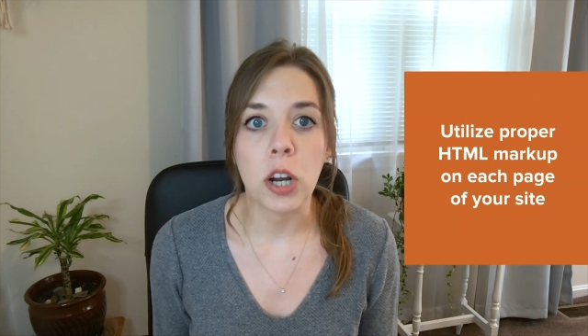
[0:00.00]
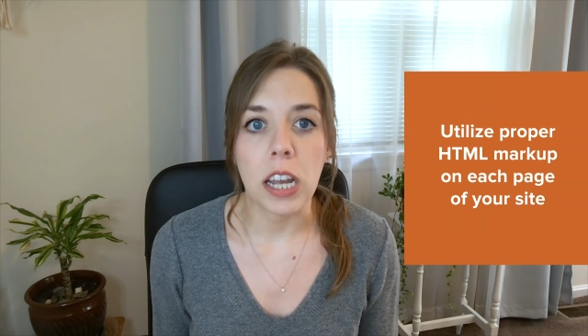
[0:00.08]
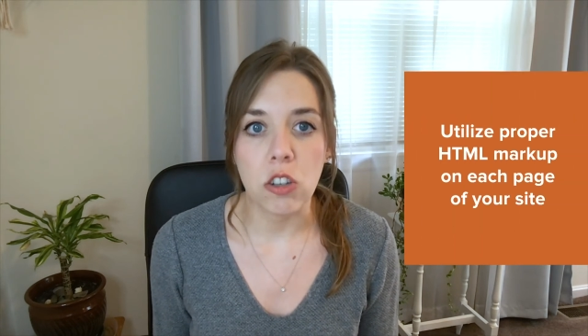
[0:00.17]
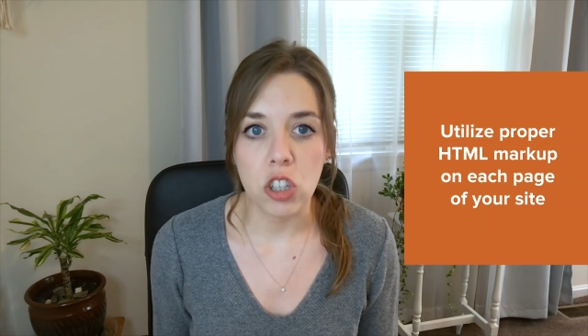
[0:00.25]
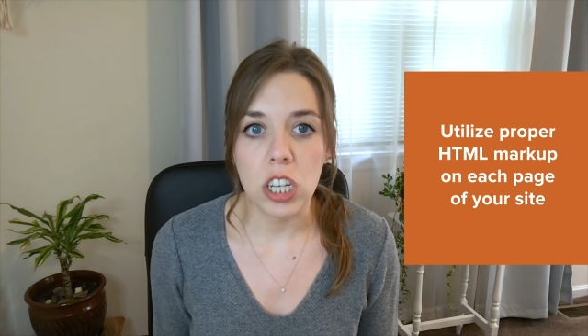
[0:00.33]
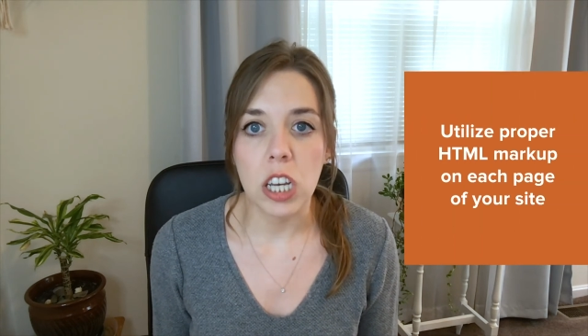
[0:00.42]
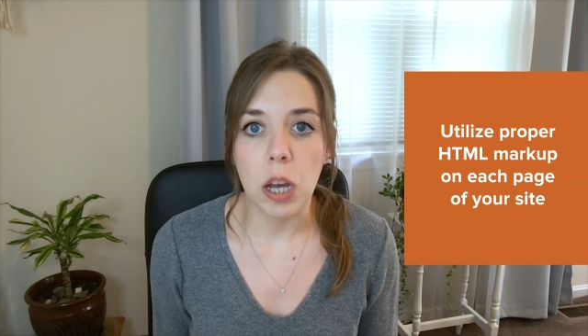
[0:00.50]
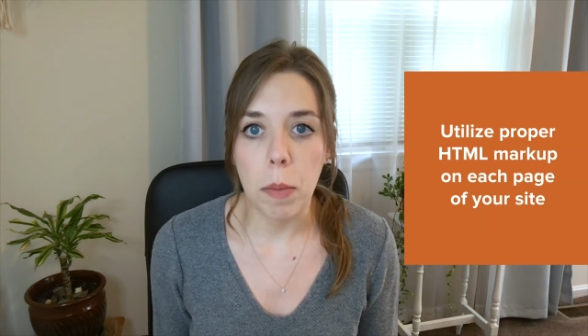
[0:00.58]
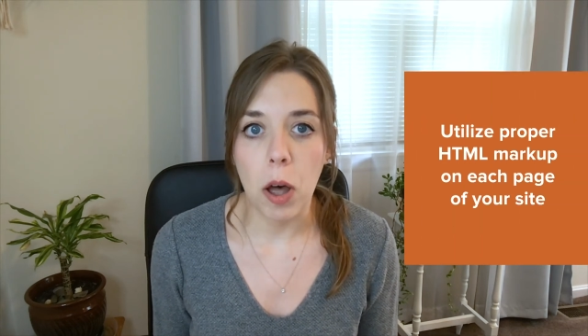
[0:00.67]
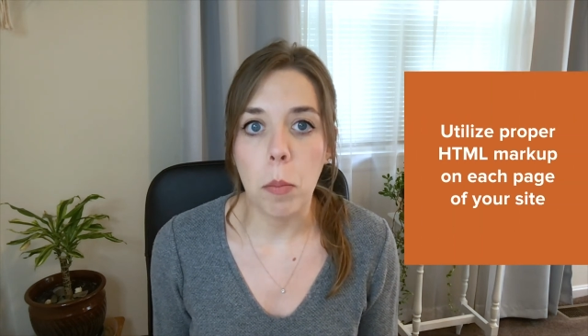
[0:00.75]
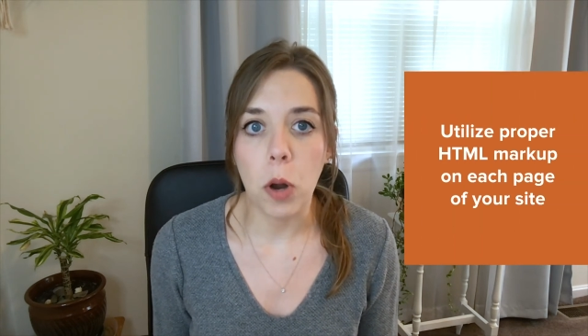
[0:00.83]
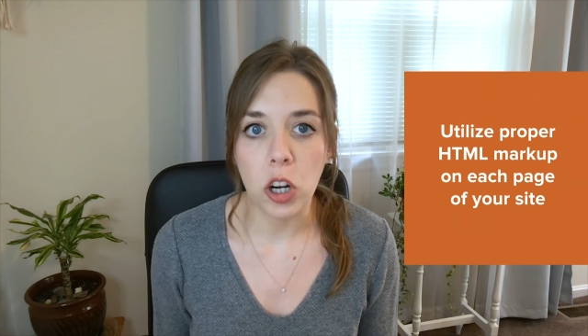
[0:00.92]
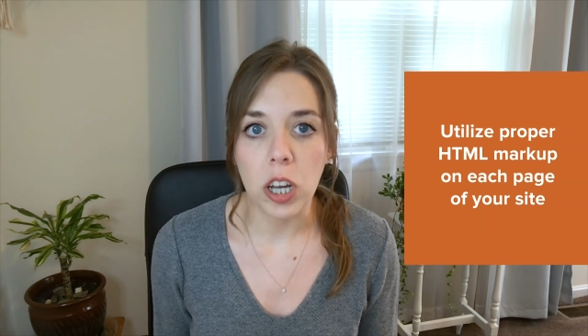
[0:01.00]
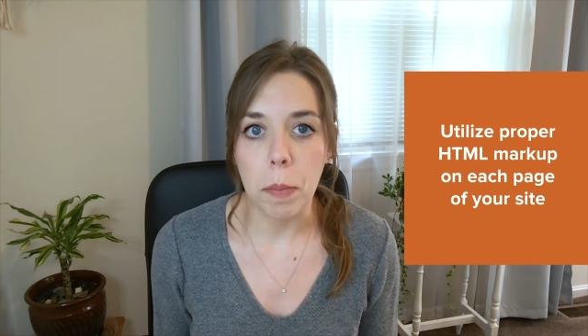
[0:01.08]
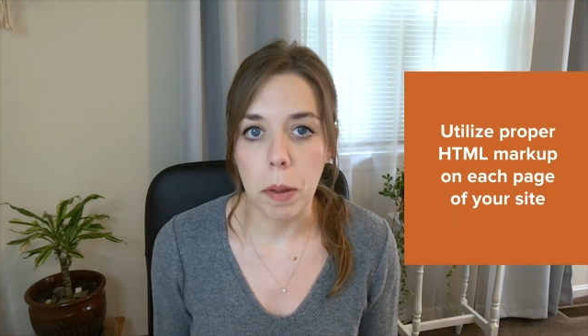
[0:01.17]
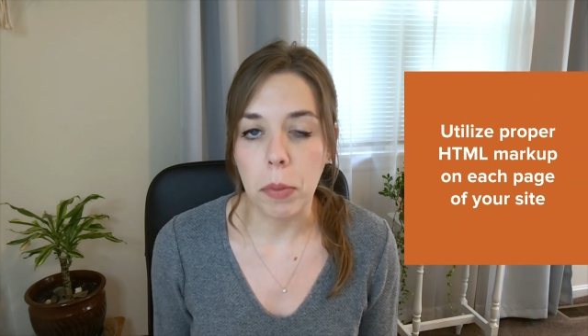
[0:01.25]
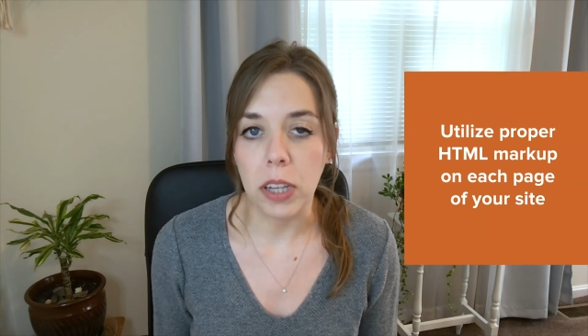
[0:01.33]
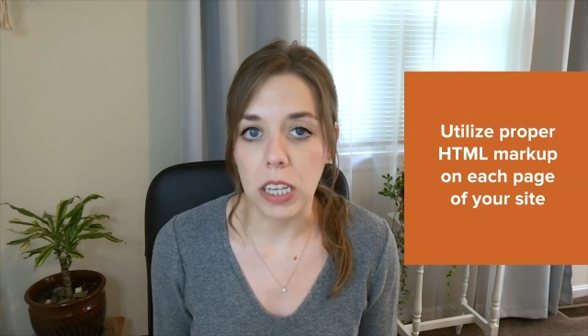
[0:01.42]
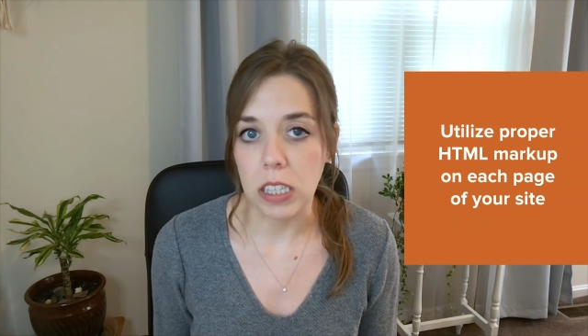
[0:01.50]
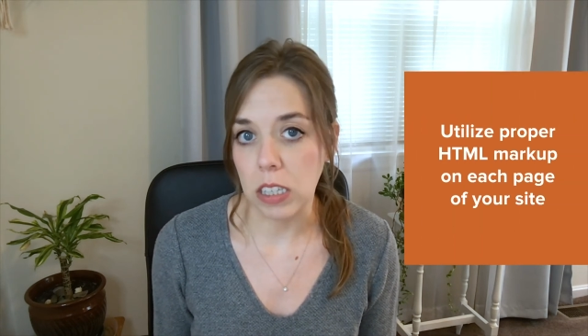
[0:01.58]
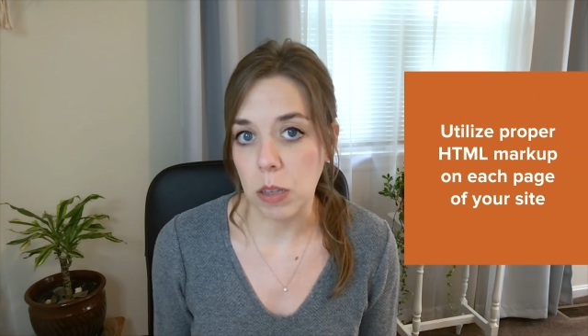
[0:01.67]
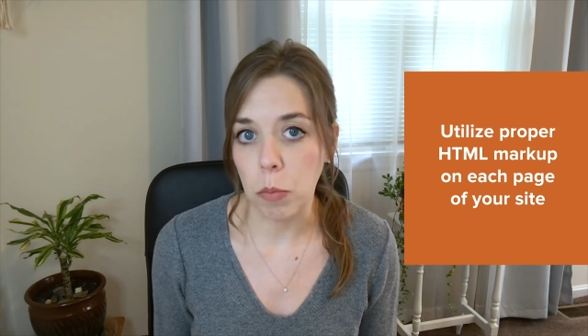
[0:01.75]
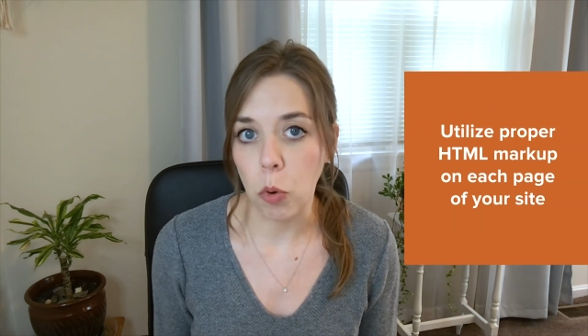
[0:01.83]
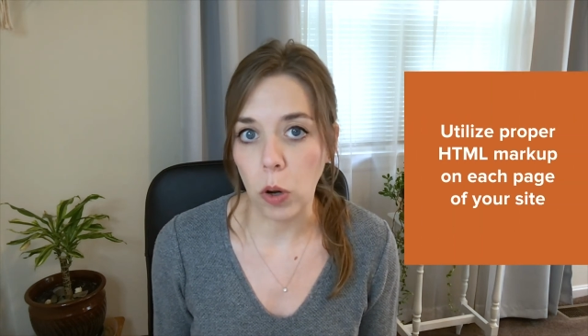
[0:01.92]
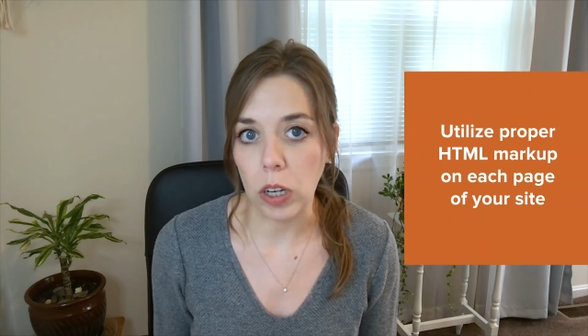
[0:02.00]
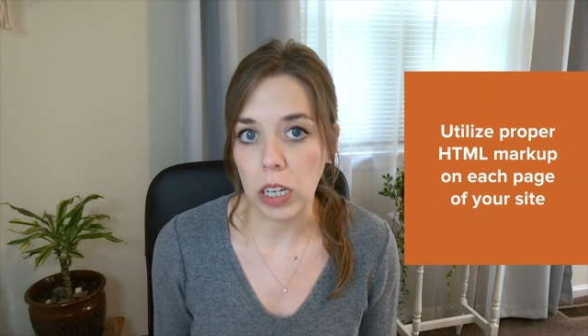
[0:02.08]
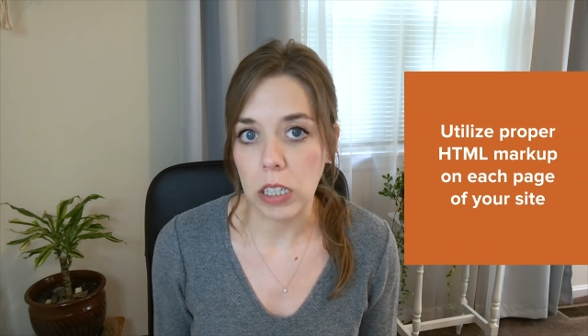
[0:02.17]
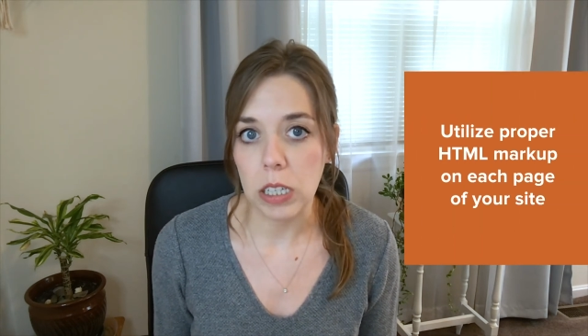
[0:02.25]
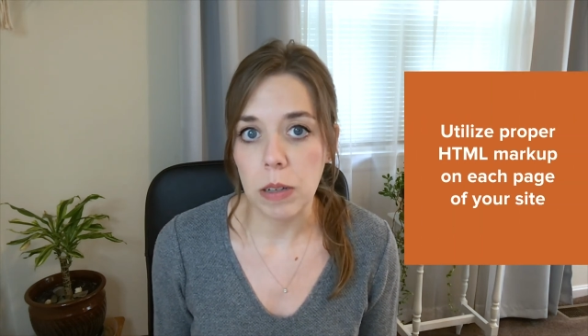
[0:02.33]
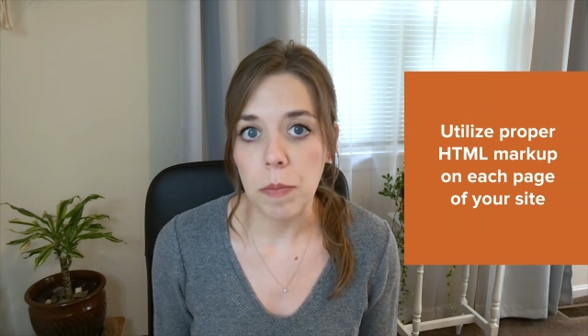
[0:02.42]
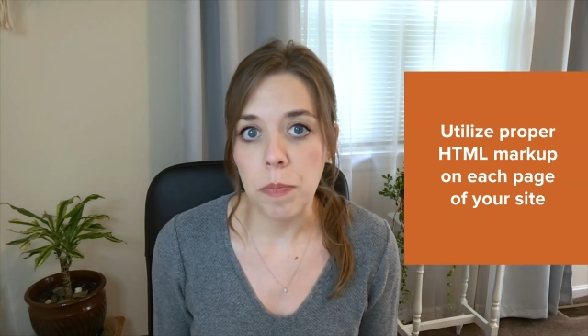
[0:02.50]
HTML markup in place is important.